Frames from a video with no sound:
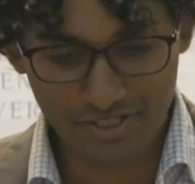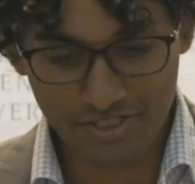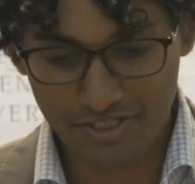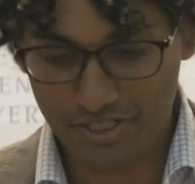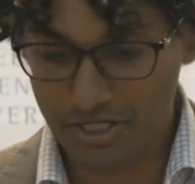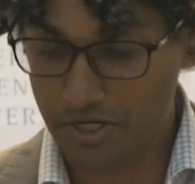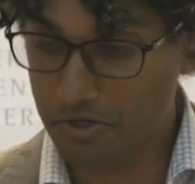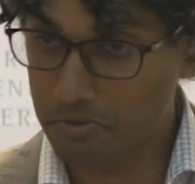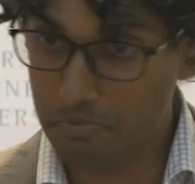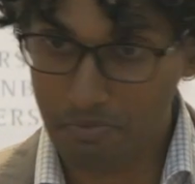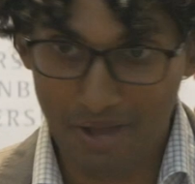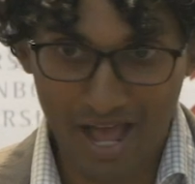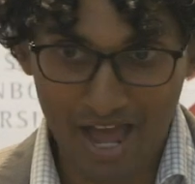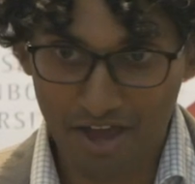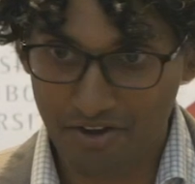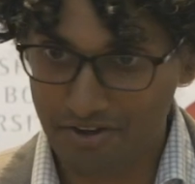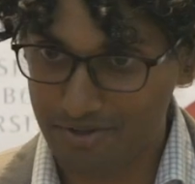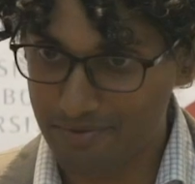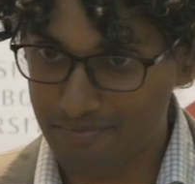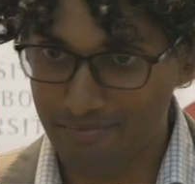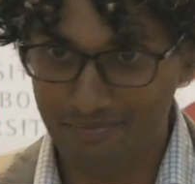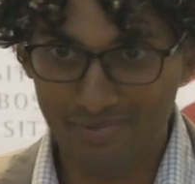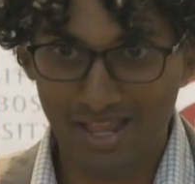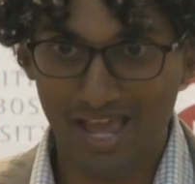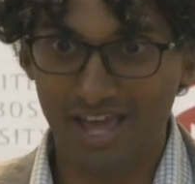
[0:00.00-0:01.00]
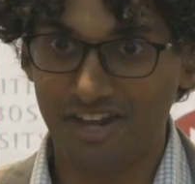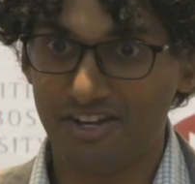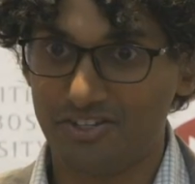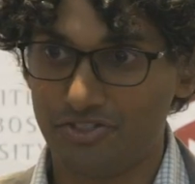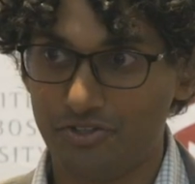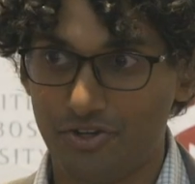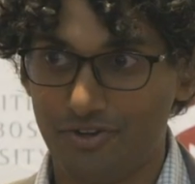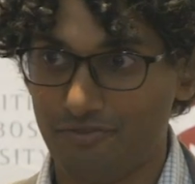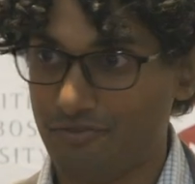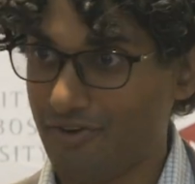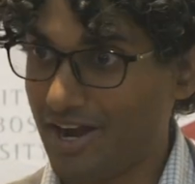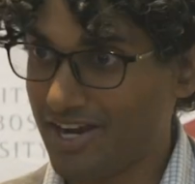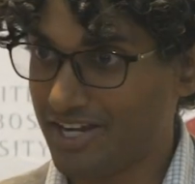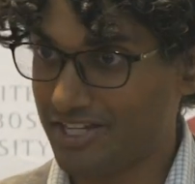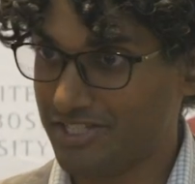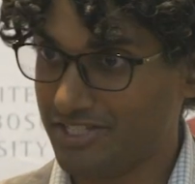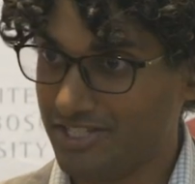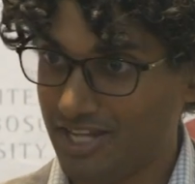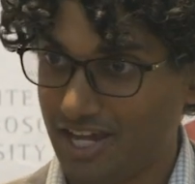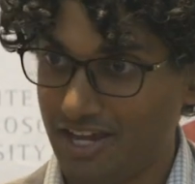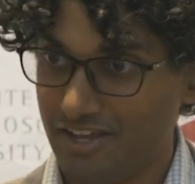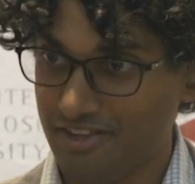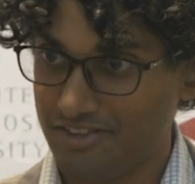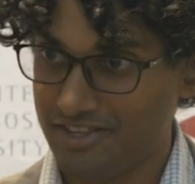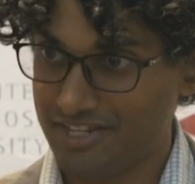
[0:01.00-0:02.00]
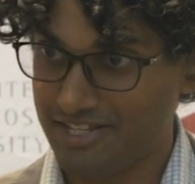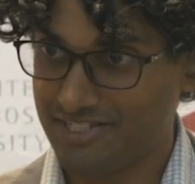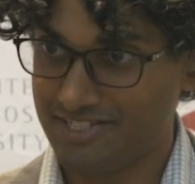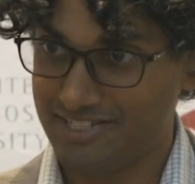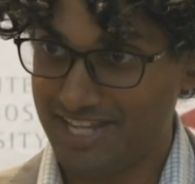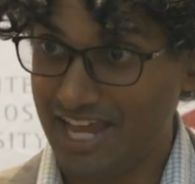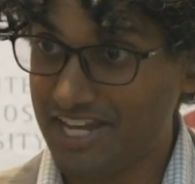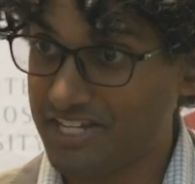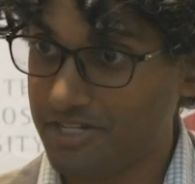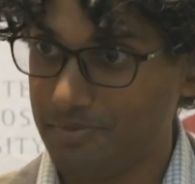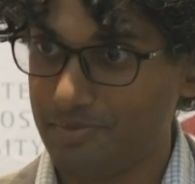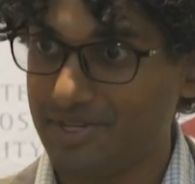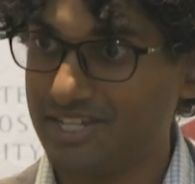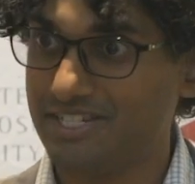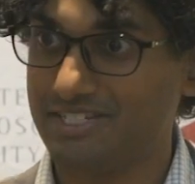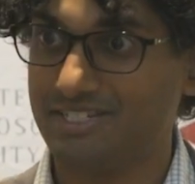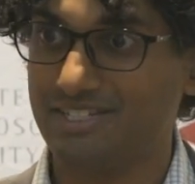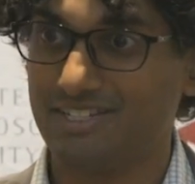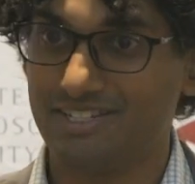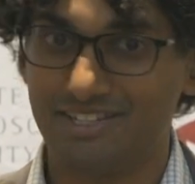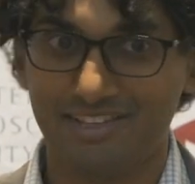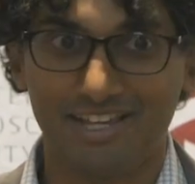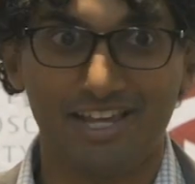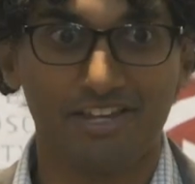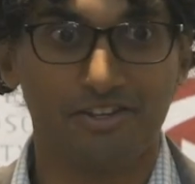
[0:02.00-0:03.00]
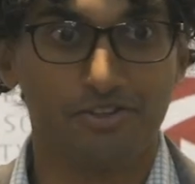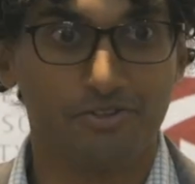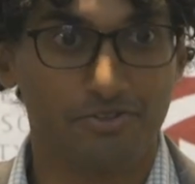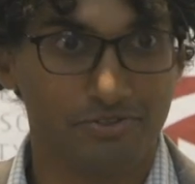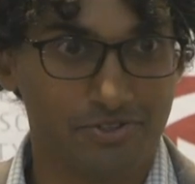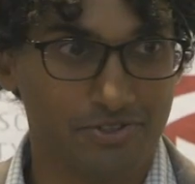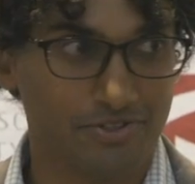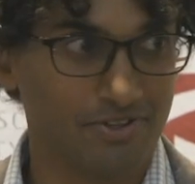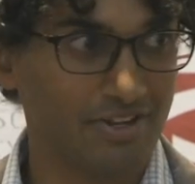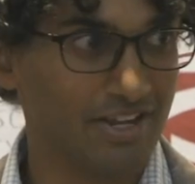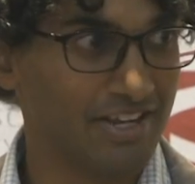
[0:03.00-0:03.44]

And so how to sort of reconcile this sentiment that you